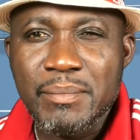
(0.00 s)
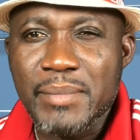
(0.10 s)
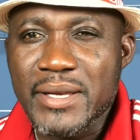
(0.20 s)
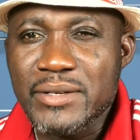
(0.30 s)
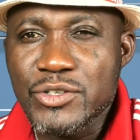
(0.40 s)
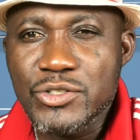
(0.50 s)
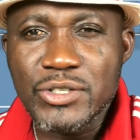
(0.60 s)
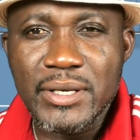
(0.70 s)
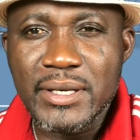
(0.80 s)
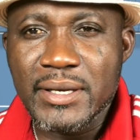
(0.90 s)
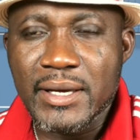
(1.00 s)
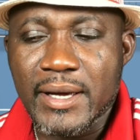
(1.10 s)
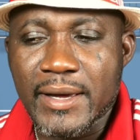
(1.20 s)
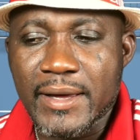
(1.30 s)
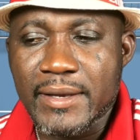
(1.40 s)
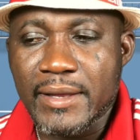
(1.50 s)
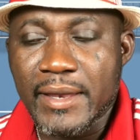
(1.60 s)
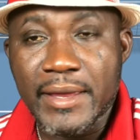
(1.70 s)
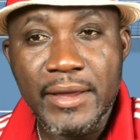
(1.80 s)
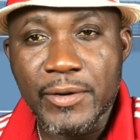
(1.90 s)
but usually the
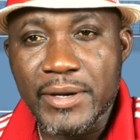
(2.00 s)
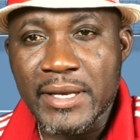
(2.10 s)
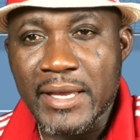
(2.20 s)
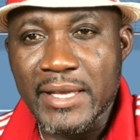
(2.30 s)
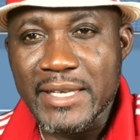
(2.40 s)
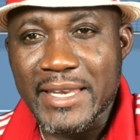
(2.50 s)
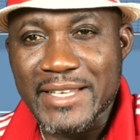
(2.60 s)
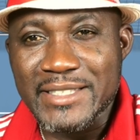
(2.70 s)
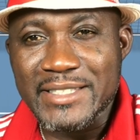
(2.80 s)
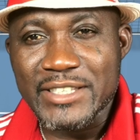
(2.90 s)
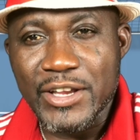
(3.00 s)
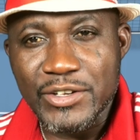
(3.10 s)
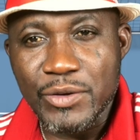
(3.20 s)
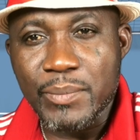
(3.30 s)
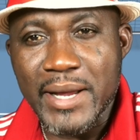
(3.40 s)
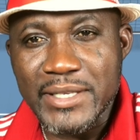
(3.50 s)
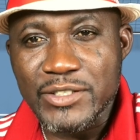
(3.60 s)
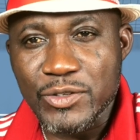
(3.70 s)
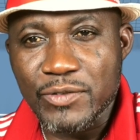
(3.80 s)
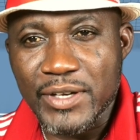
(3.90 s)
league coordinator doesn't schedule
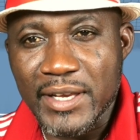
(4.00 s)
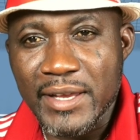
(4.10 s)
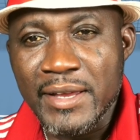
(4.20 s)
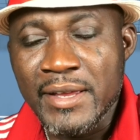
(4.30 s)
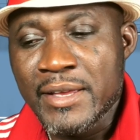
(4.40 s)
matches over there.